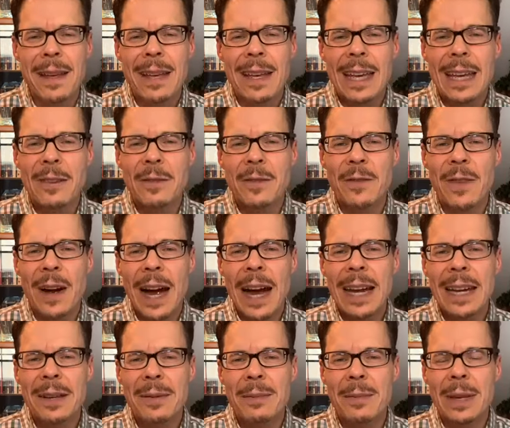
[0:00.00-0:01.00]

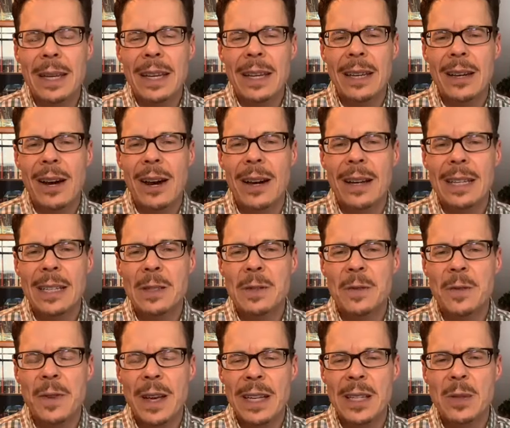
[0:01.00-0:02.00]
invited me on his
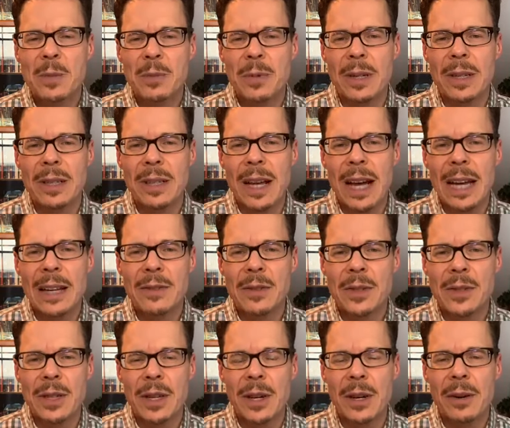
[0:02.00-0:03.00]
Facebook Live
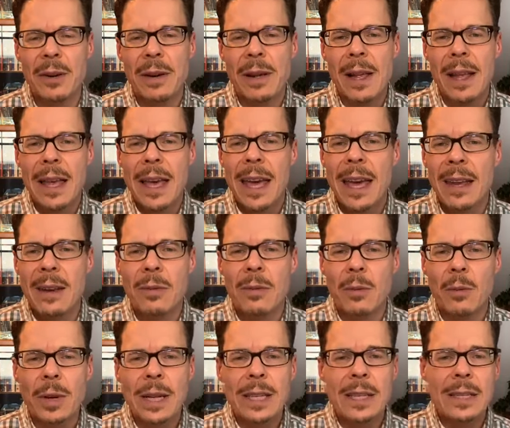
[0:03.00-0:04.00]
show.
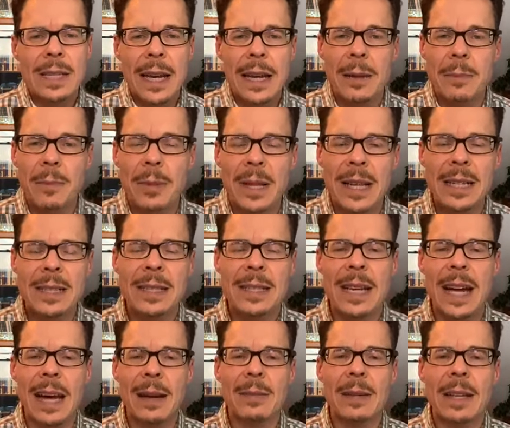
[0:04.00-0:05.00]
And we just had a blessed
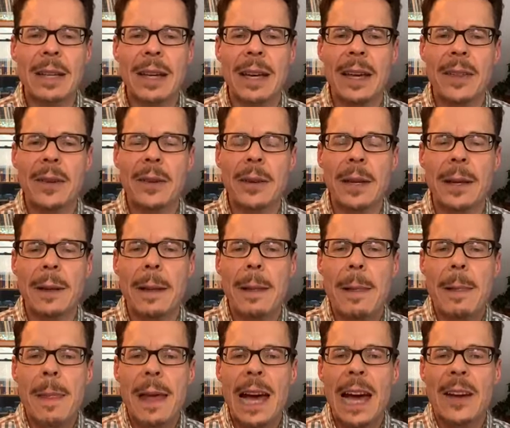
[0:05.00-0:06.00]
time together. And
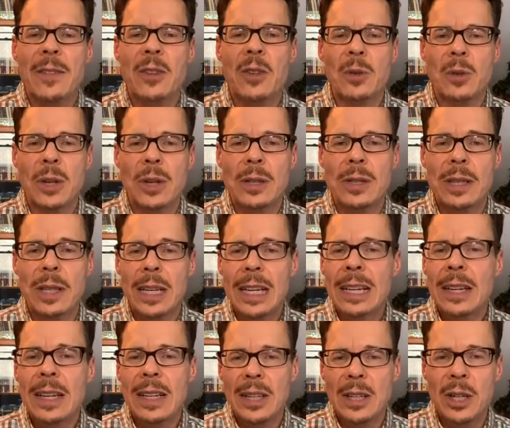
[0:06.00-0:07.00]
afterwards,
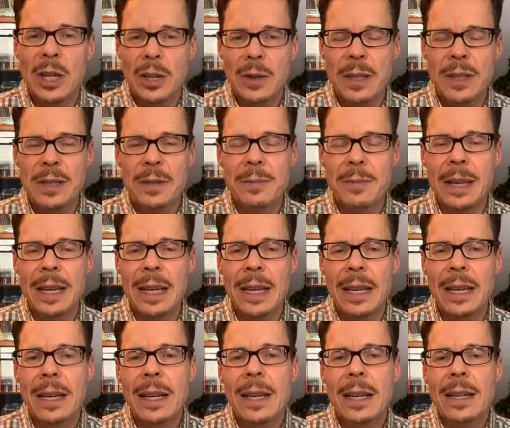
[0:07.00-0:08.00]
he encouraged
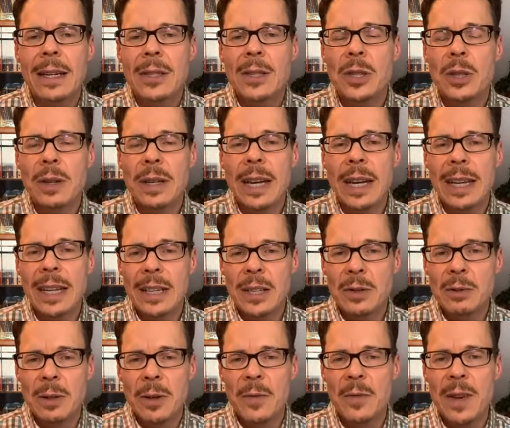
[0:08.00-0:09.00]
me to get
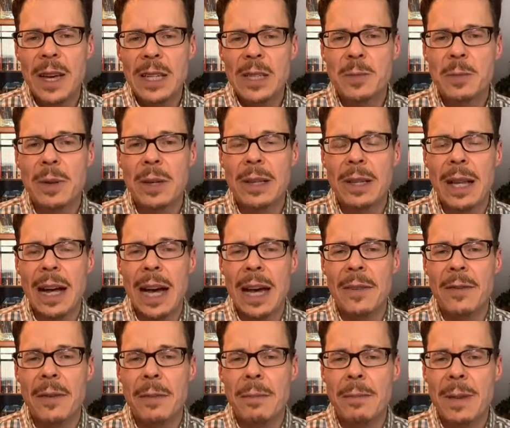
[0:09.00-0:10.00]
into a Facebook
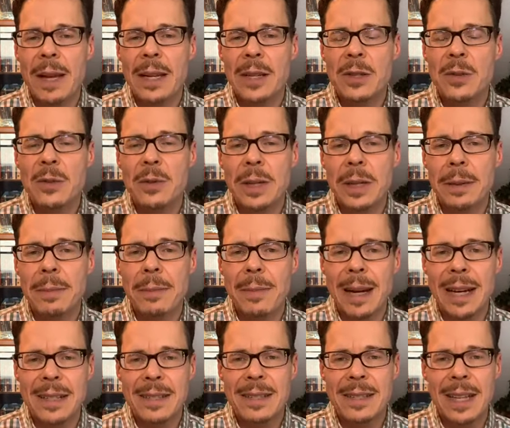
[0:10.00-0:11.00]
Live ministry
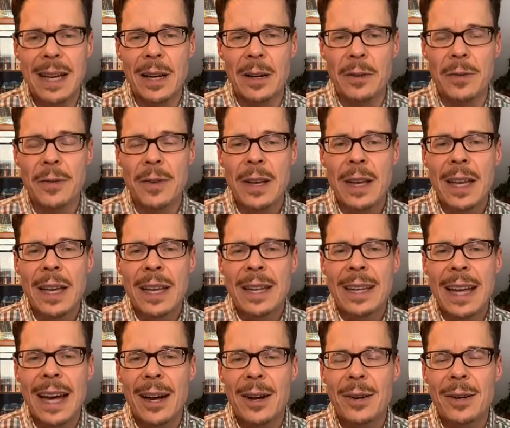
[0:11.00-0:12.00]
myself.
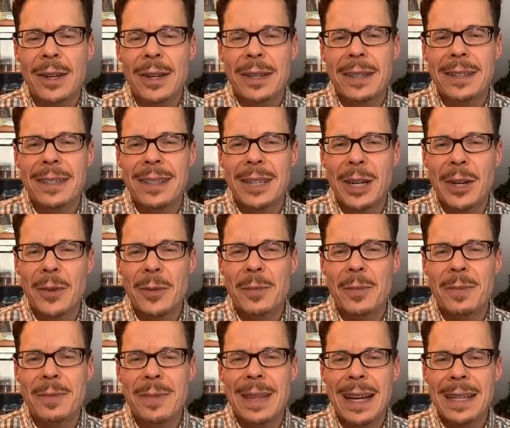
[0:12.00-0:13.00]
Now, you know,
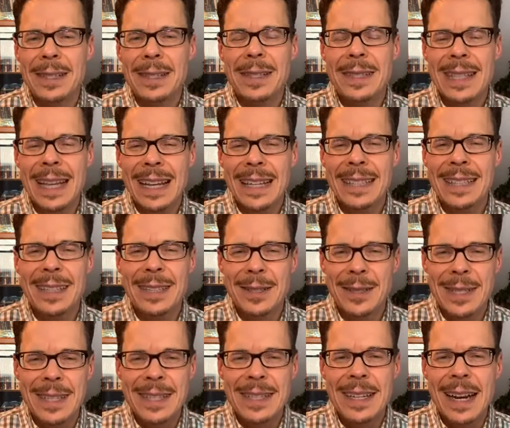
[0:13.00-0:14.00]
that
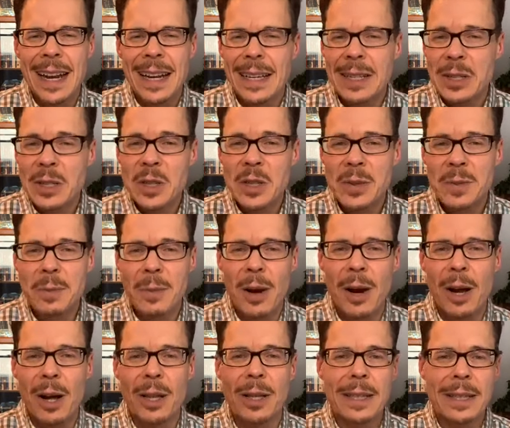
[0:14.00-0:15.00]
is not a
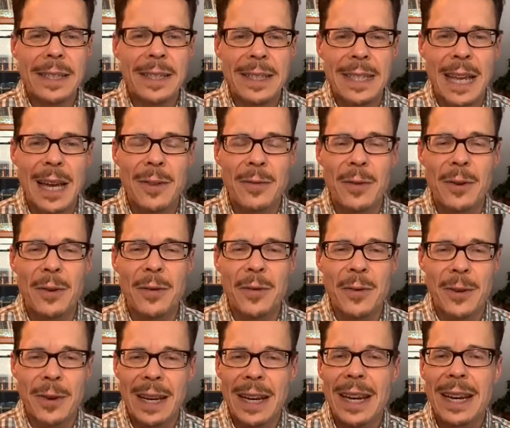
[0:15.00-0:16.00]
small endeavor
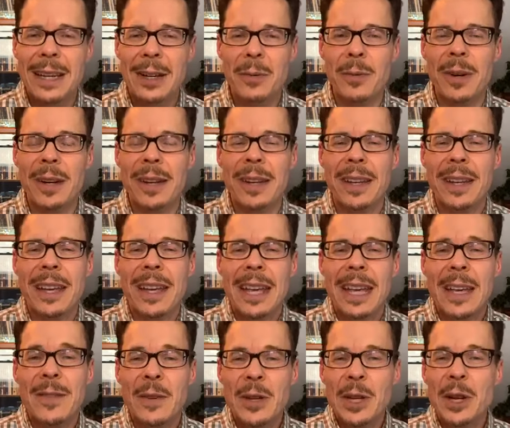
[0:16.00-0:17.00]
for anyone.
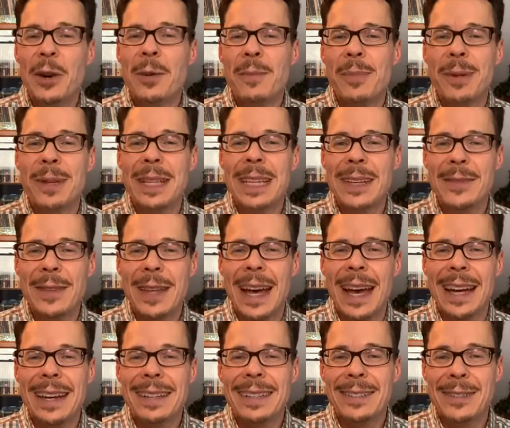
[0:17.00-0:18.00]
If you don't believe
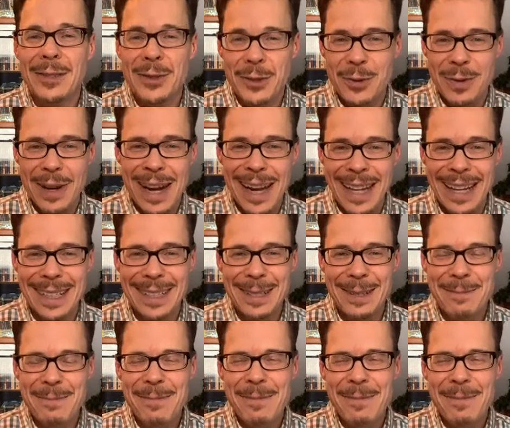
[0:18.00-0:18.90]
that, try it.